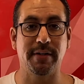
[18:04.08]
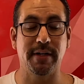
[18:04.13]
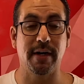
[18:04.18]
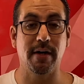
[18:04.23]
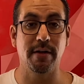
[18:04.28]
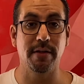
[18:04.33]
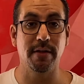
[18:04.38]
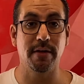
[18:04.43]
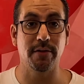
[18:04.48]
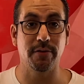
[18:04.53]

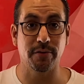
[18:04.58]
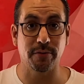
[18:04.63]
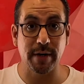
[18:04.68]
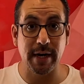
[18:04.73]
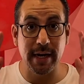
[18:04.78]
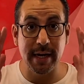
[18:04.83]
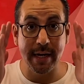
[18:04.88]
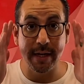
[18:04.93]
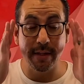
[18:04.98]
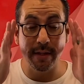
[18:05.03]
others,
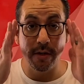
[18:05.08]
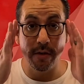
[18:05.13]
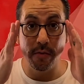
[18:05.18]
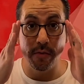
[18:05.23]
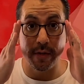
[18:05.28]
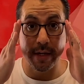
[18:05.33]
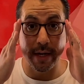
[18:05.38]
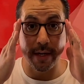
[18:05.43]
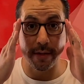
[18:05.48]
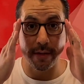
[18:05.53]
right, in the New
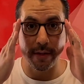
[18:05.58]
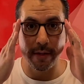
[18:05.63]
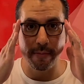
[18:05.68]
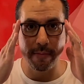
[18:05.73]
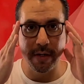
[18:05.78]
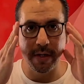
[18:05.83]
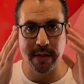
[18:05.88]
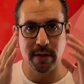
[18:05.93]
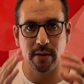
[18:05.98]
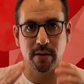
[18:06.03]

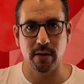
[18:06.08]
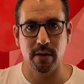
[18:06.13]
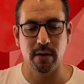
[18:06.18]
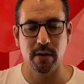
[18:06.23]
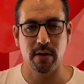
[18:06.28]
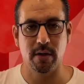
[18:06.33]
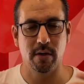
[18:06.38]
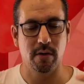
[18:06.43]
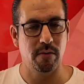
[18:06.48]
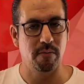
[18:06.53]
Testament.
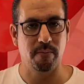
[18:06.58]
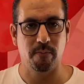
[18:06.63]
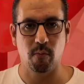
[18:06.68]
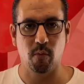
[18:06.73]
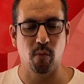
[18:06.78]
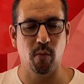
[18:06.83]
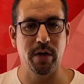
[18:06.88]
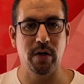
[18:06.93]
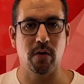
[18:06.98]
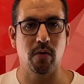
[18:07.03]

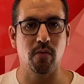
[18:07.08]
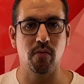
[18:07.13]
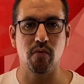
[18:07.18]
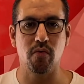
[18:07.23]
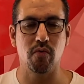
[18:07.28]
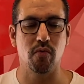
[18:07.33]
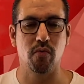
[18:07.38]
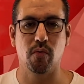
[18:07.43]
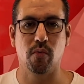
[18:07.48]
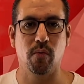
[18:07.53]
We don't
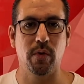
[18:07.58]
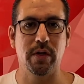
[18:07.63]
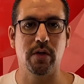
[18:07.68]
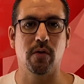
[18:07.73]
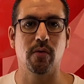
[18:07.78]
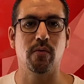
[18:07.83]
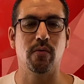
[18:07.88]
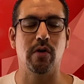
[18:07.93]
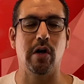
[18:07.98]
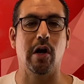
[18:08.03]

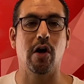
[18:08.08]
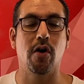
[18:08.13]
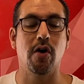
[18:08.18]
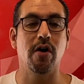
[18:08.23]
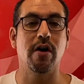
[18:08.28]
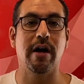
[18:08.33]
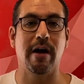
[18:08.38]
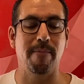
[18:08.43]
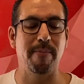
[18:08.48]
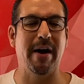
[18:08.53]

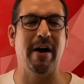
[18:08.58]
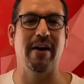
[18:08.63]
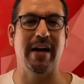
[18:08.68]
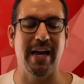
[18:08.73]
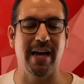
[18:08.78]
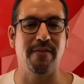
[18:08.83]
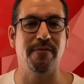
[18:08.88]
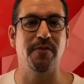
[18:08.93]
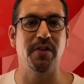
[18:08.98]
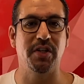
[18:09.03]
learn about
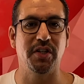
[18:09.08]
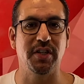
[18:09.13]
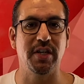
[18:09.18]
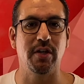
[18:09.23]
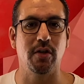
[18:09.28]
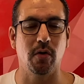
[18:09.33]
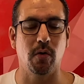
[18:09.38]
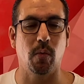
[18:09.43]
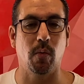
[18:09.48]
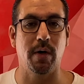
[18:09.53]
every
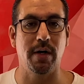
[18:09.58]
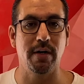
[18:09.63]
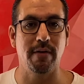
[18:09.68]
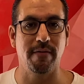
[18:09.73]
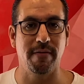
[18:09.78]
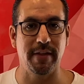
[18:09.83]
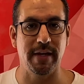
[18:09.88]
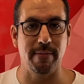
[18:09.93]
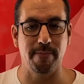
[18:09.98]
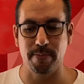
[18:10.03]
single one of
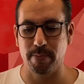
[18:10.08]
them.